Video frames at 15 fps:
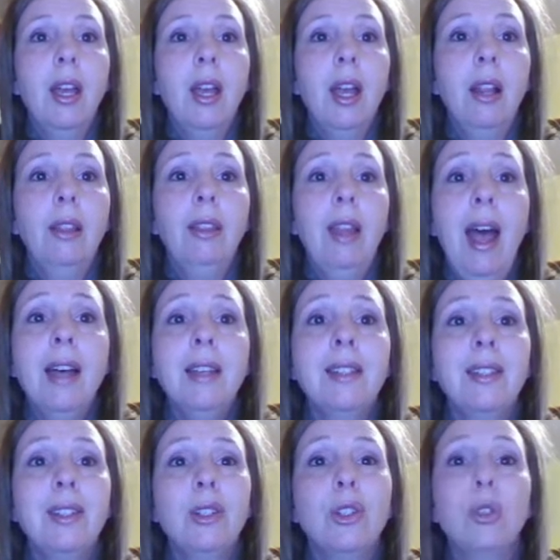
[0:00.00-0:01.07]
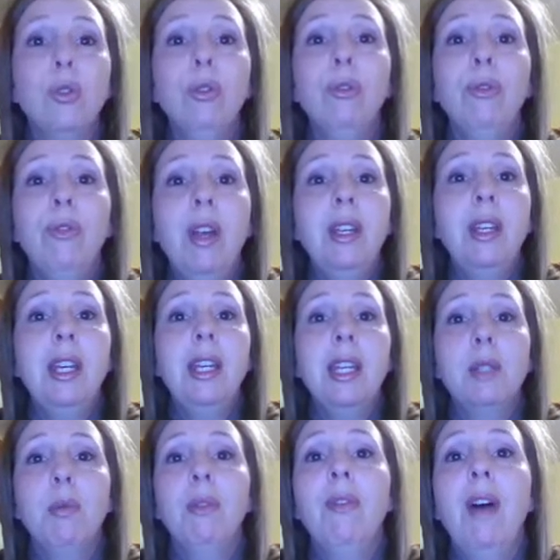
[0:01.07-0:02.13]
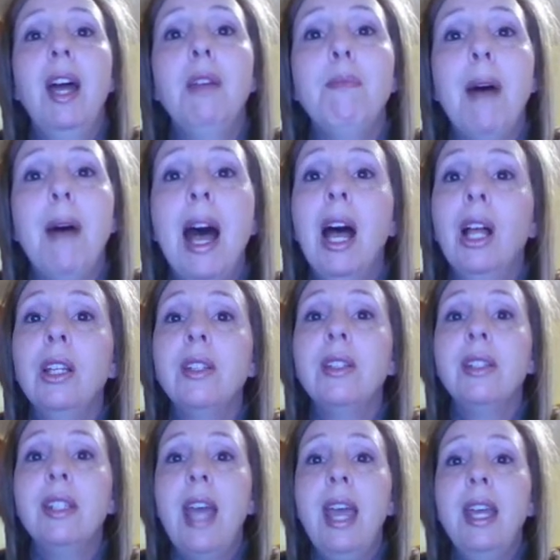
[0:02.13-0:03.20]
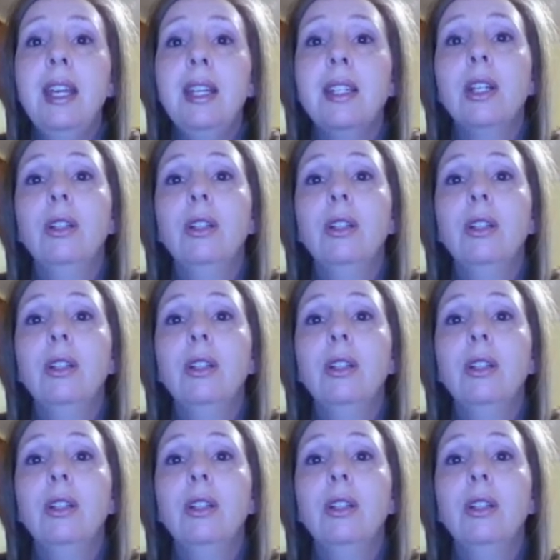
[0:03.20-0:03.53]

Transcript: Last, school funding is provided by state,